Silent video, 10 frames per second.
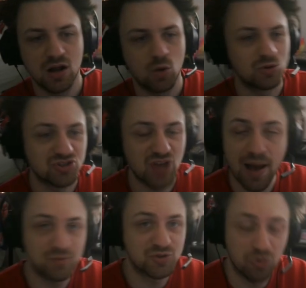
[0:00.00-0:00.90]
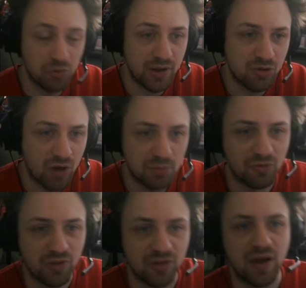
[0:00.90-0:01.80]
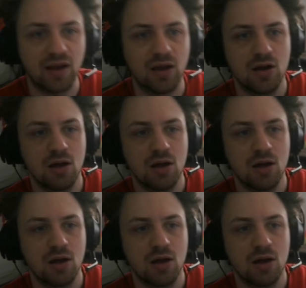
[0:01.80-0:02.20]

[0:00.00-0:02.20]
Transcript: which is absolutely incredible for the deck.